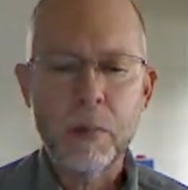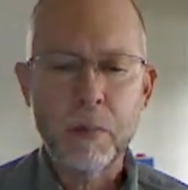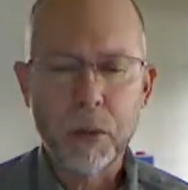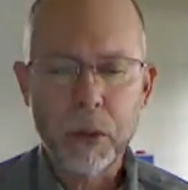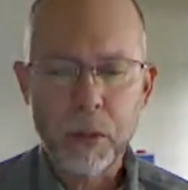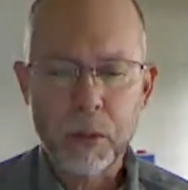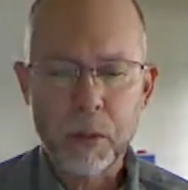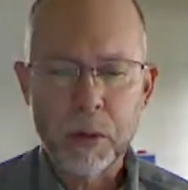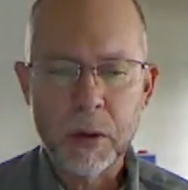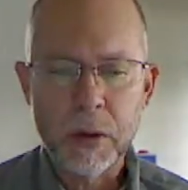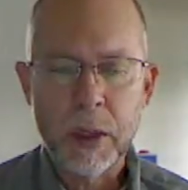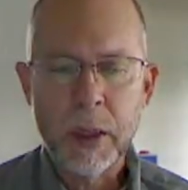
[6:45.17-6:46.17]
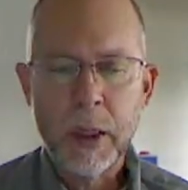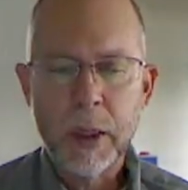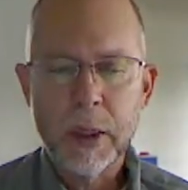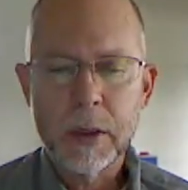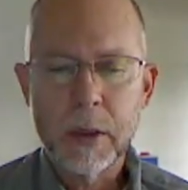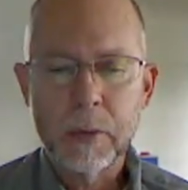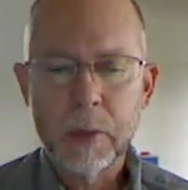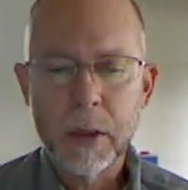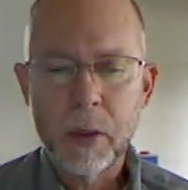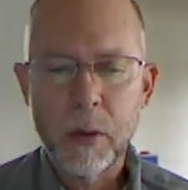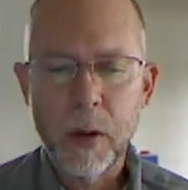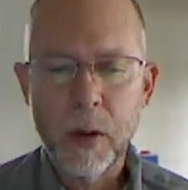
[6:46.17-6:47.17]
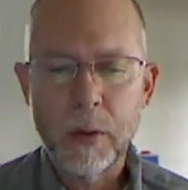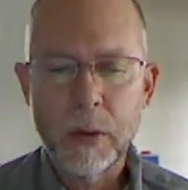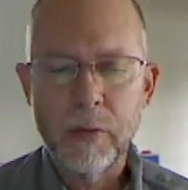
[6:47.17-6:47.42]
blues except Muddy Waters.